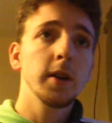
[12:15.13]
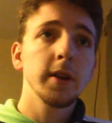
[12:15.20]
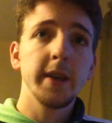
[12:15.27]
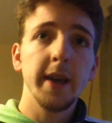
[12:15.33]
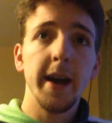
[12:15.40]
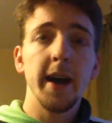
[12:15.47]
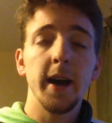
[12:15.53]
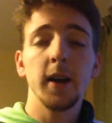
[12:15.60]

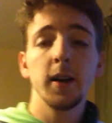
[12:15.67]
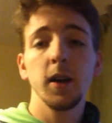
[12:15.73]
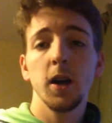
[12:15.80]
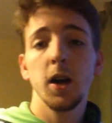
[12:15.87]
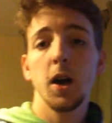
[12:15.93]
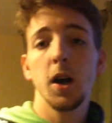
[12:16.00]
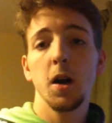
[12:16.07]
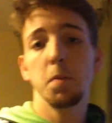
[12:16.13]
Yeah,
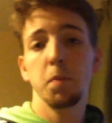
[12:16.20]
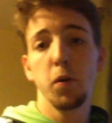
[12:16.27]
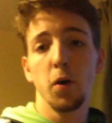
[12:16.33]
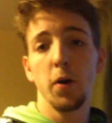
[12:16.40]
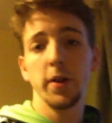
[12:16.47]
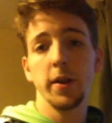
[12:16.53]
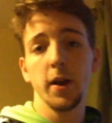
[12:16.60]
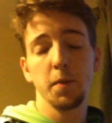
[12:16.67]
a
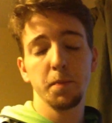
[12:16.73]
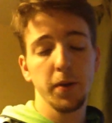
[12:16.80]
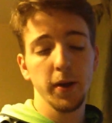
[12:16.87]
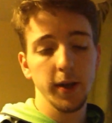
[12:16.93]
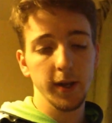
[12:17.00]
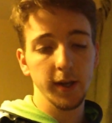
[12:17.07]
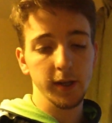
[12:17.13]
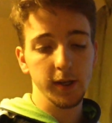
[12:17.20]
point
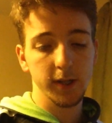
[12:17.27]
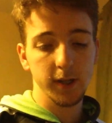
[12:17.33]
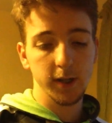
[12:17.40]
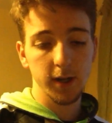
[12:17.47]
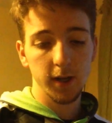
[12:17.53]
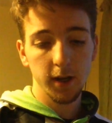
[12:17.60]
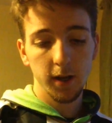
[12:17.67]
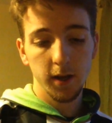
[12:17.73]

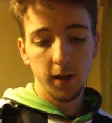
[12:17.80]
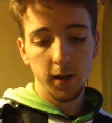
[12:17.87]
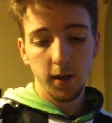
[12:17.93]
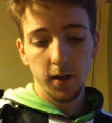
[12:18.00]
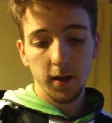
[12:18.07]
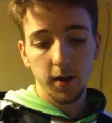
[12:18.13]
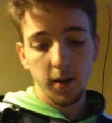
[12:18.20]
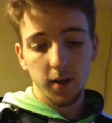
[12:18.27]
apiece
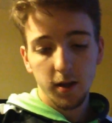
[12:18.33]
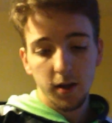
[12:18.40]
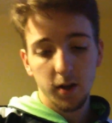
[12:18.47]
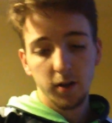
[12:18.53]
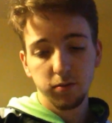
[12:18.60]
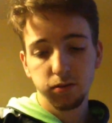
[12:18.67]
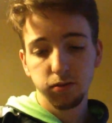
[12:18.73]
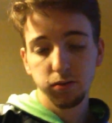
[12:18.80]

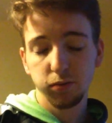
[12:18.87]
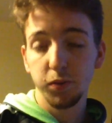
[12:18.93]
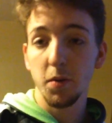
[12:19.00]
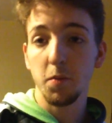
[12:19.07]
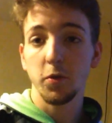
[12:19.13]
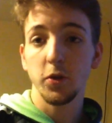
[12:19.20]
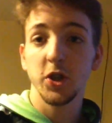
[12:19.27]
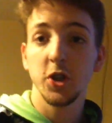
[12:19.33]

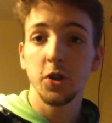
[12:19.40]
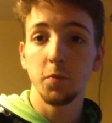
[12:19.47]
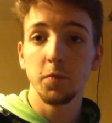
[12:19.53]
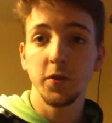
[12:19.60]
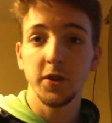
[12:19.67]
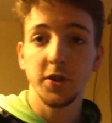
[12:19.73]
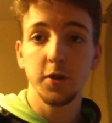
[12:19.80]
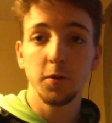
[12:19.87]
pretty much
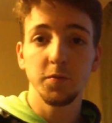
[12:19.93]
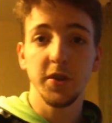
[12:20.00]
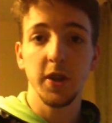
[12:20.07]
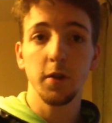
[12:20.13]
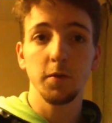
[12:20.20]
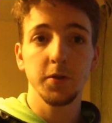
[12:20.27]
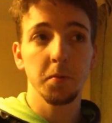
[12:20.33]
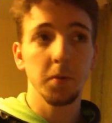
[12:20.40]
sums
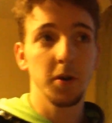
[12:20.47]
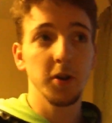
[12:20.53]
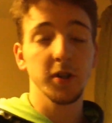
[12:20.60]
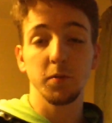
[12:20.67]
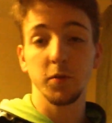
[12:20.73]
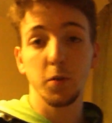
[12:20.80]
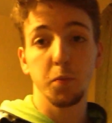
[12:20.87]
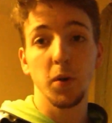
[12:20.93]
it up, to be
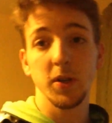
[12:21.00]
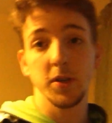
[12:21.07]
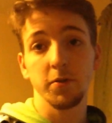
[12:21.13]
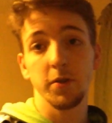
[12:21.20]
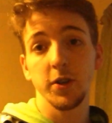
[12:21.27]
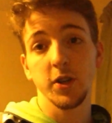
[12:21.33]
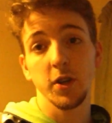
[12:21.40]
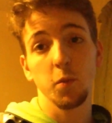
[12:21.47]
honest. I'm surprised
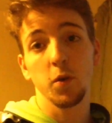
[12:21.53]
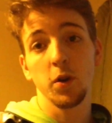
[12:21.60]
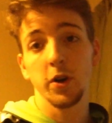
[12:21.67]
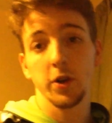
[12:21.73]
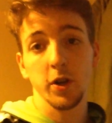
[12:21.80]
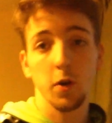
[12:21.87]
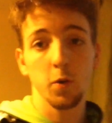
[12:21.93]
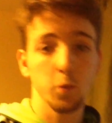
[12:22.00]
there actually
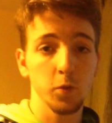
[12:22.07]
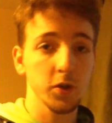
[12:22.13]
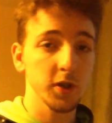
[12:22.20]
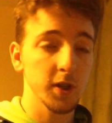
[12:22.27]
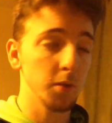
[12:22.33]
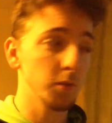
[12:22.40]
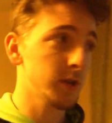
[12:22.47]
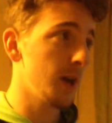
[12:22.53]
were goals
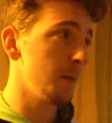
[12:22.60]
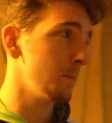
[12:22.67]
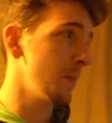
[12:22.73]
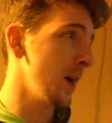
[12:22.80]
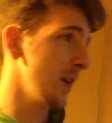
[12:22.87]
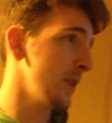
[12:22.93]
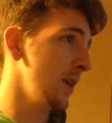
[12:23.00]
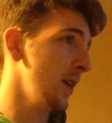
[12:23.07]
because it was that
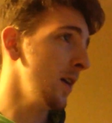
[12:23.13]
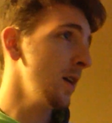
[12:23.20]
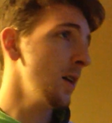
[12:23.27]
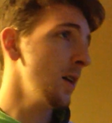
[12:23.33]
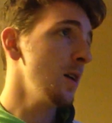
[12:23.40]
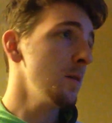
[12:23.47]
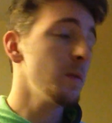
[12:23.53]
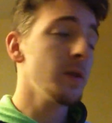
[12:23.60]
bad.
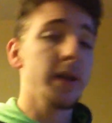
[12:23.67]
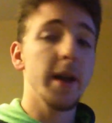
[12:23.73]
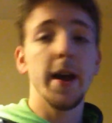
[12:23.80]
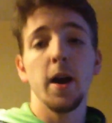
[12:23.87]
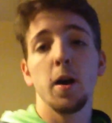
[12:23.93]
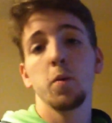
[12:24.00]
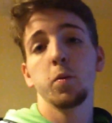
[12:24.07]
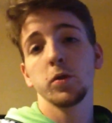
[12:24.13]
But
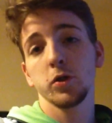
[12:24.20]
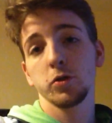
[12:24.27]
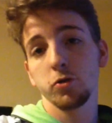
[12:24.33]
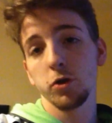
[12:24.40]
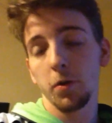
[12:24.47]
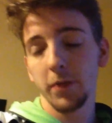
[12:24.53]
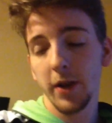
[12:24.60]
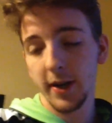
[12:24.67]
yeah, we're
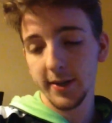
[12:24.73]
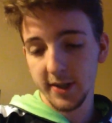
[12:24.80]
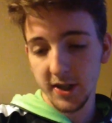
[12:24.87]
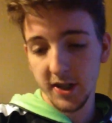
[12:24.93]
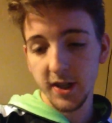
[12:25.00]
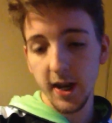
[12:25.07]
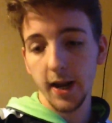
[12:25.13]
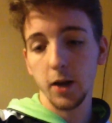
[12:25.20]
dropped down to
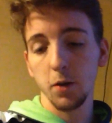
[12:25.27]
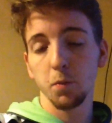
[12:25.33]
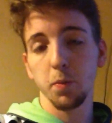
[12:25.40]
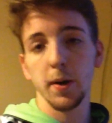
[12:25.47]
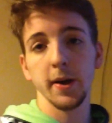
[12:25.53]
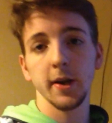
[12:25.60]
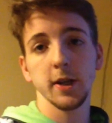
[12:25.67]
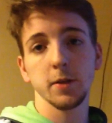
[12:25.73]
second
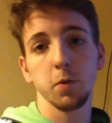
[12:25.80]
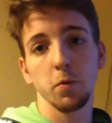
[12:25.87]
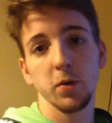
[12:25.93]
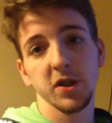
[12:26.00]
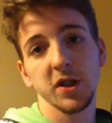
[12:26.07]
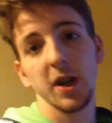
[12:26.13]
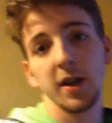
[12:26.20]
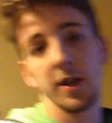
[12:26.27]
place, but
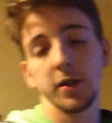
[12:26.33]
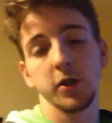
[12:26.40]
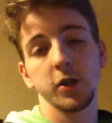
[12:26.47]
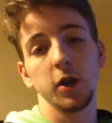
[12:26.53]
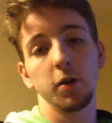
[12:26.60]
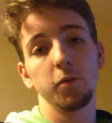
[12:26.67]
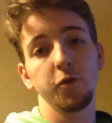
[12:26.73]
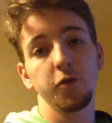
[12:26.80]
we're still in the
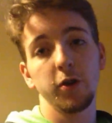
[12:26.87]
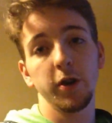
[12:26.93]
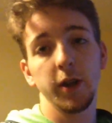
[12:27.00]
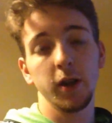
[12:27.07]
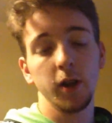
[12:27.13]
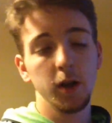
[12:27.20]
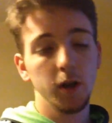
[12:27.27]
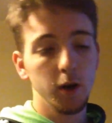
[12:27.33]
top
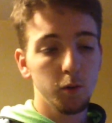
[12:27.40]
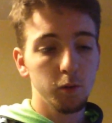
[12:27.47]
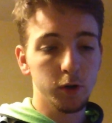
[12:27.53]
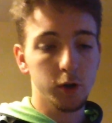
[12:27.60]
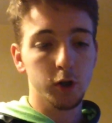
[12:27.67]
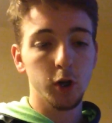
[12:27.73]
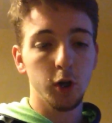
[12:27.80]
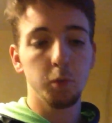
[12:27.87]
three.
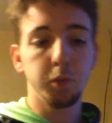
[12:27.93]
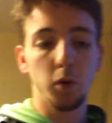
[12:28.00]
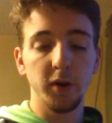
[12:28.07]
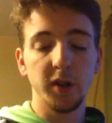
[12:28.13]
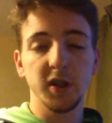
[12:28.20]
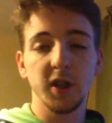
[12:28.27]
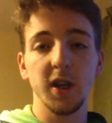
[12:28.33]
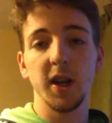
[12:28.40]
We're 2
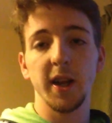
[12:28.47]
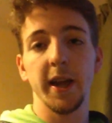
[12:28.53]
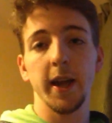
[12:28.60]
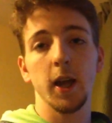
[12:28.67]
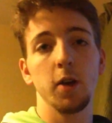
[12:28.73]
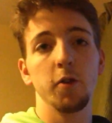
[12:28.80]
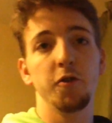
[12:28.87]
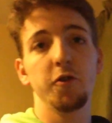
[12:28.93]
points
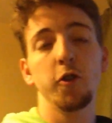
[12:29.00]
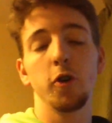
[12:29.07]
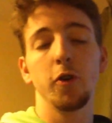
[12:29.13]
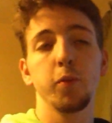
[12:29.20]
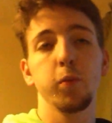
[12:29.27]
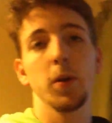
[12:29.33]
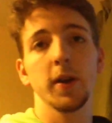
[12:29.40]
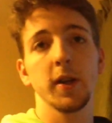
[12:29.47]
clear of
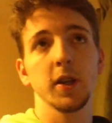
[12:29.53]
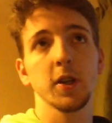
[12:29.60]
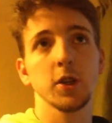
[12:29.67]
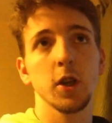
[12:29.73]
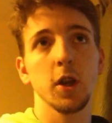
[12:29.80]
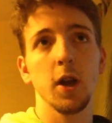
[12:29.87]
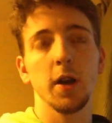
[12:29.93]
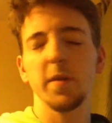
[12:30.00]
fourth
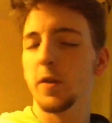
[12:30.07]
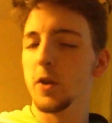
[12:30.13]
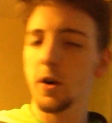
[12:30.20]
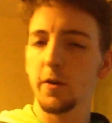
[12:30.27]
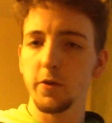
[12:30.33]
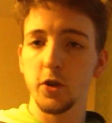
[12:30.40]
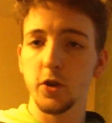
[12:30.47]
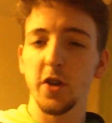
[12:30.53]
place.
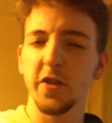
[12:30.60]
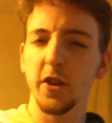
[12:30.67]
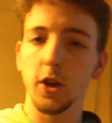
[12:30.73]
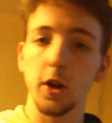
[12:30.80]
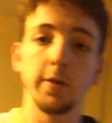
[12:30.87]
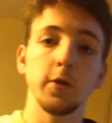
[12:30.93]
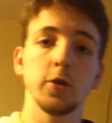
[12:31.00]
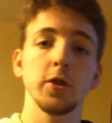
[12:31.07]
Coventry, I think
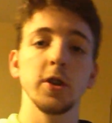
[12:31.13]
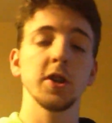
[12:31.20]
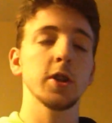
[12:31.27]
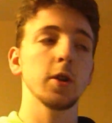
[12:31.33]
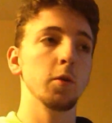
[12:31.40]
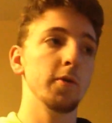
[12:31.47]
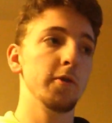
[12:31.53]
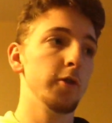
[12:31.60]
Coventry is
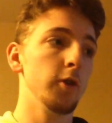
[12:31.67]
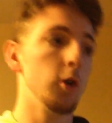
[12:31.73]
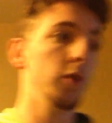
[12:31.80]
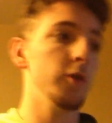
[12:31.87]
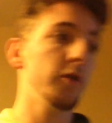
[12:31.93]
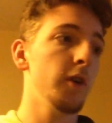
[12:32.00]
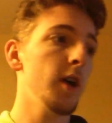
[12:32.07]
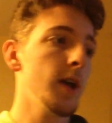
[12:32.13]
still
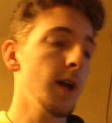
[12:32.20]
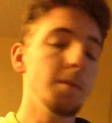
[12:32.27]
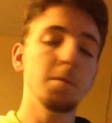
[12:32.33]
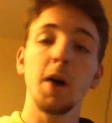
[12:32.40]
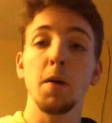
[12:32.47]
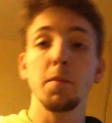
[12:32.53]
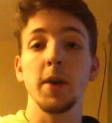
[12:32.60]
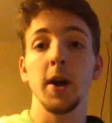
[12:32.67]
fourth. It
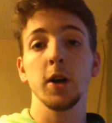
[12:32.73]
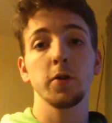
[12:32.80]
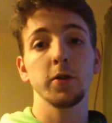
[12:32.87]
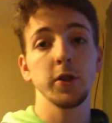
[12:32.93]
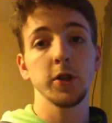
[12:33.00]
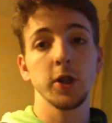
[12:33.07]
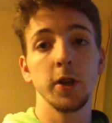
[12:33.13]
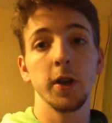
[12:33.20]
might be
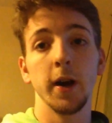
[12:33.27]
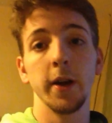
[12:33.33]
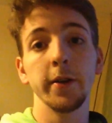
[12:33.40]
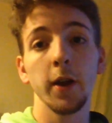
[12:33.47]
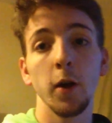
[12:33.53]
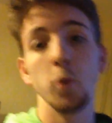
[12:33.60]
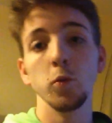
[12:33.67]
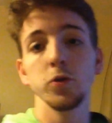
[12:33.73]
Accrington, I
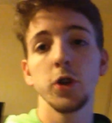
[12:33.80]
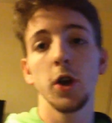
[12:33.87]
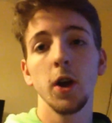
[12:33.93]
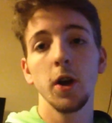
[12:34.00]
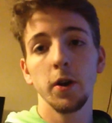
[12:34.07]
don't.